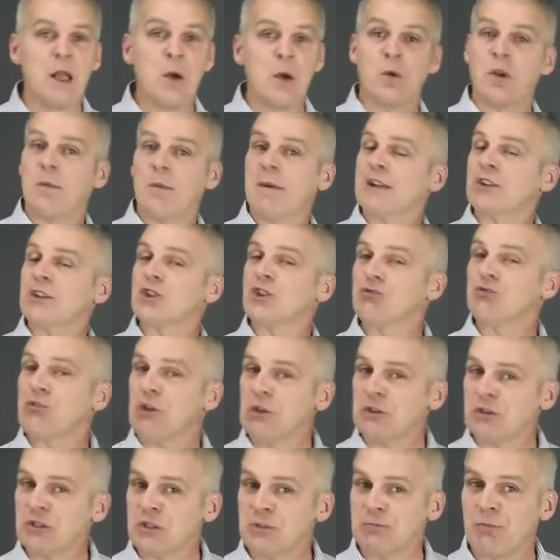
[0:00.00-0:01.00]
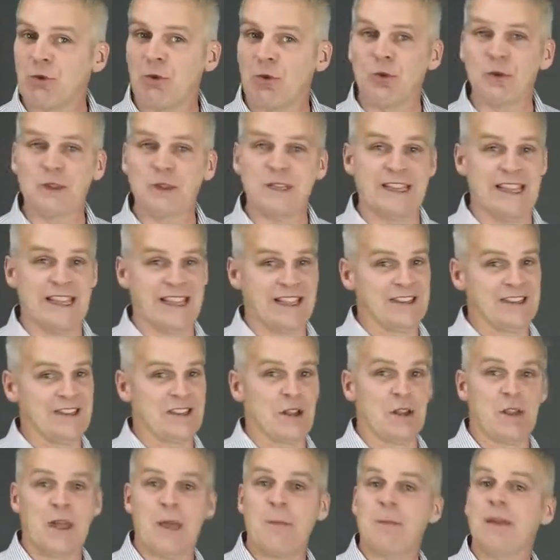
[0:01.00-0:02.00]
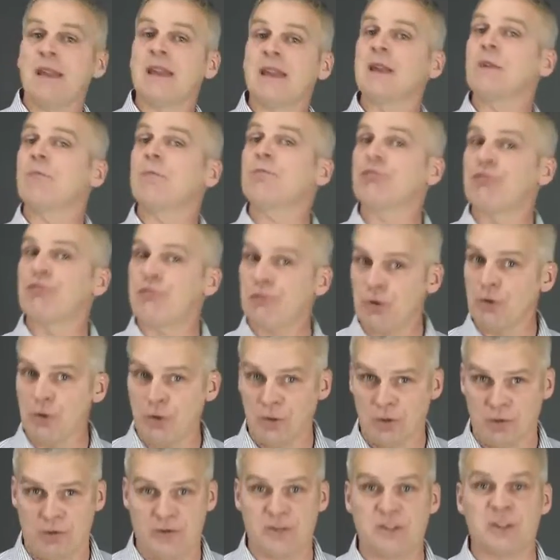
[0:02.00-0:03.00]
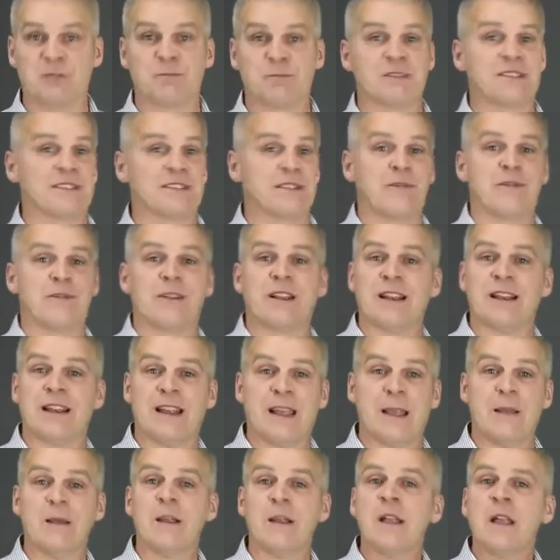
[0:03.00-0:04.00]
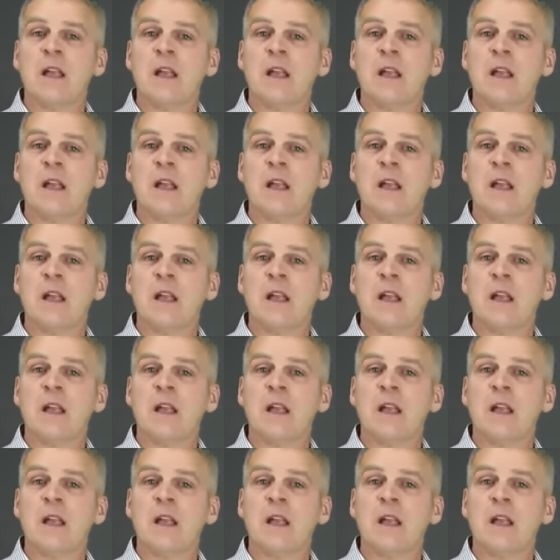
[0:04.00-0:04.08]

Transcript: What about transport links? Are they being improved specifically?